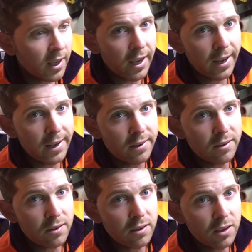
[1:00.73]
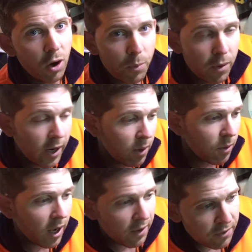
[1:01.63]
and the operator
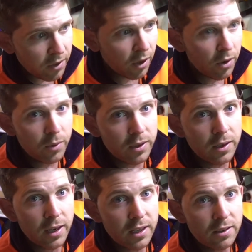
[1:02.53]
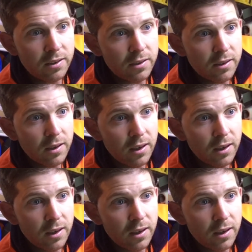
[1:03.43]
would have to go and and